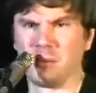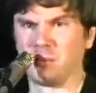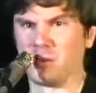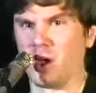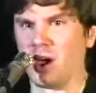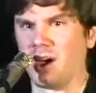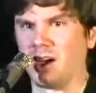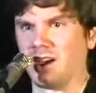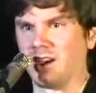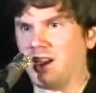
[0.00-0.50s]

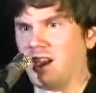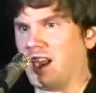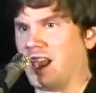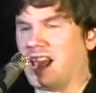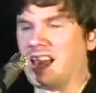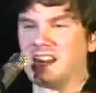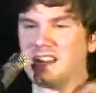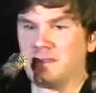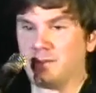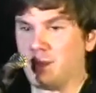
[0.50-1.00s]
uh,
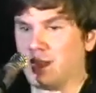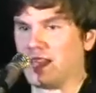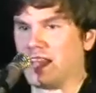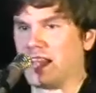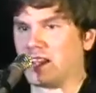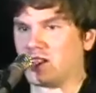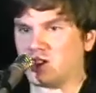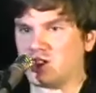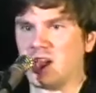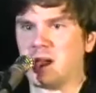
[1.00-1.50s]
anything
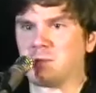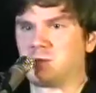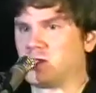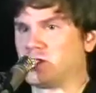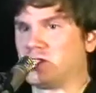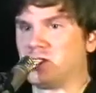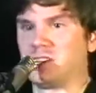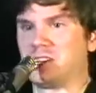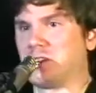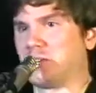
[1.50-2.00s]

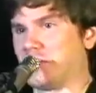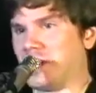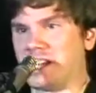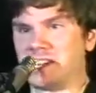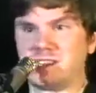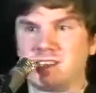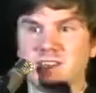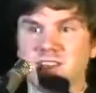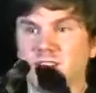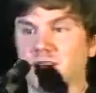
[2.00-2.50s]
except, you know,
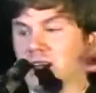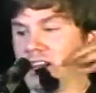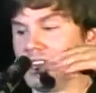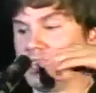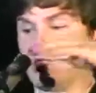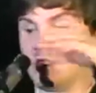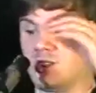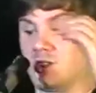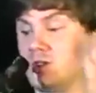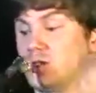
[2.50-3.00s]

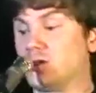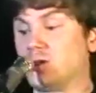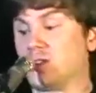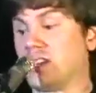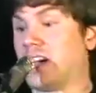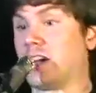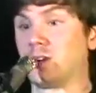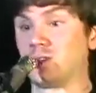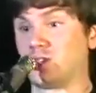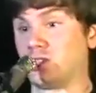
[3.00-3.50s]
1990 to
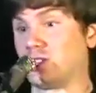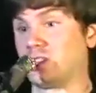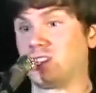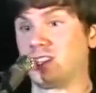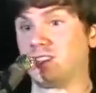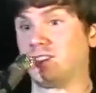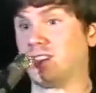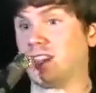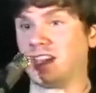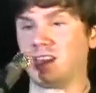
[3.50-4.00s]
2000
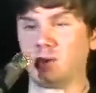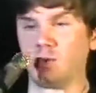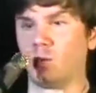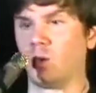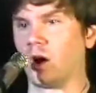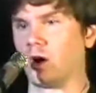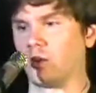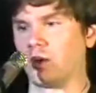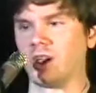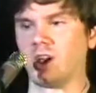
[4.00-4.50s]
and then
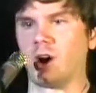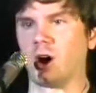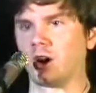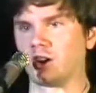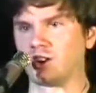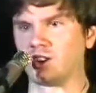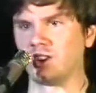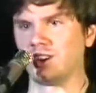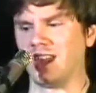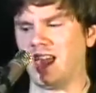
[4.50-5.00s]
where we are
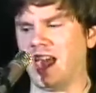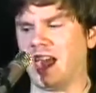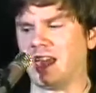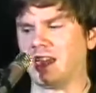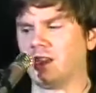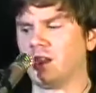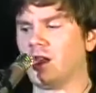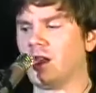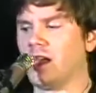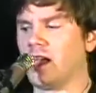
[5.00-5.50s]
today.